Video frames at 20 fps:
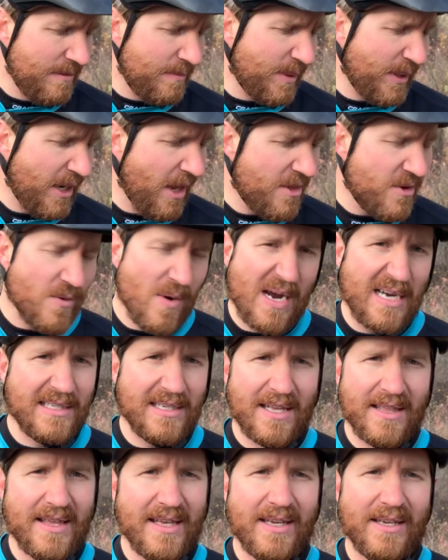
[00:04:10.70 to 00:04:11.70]

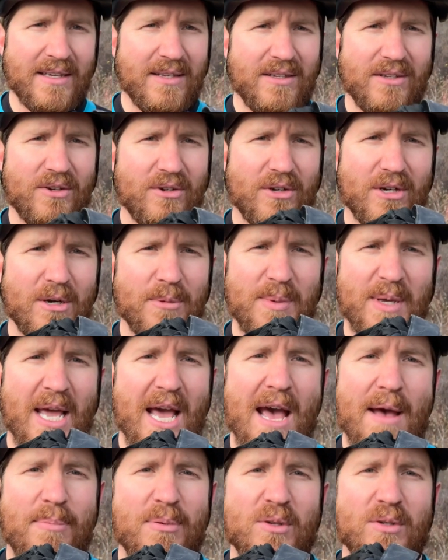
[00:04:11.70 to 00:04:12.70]
otherwise I think you're going to be
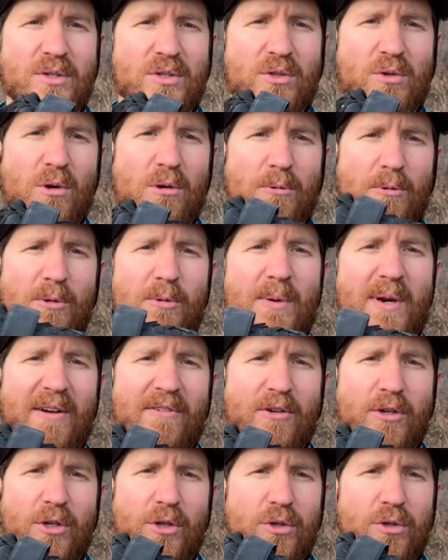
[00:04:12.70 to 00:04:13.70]
happy just going with
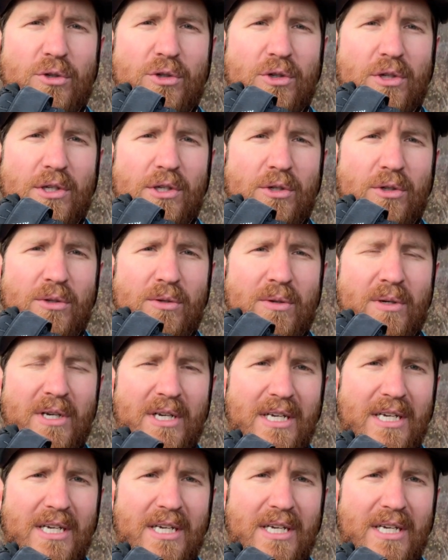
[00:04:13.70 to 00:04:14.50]
whatever you usually do.